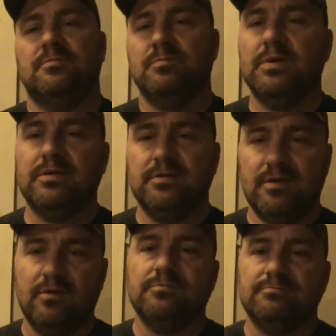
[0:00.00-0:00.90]
But, you
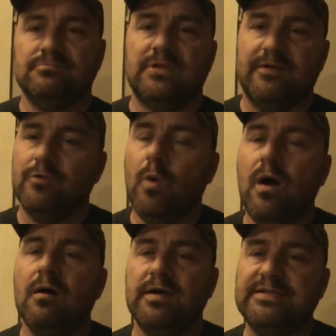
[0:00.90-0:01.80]
know, after a
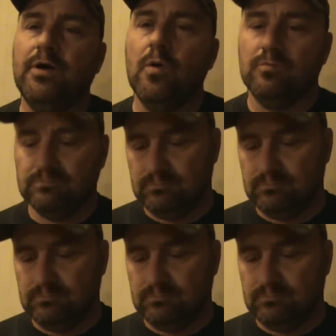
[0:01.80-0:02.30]
while it gets old.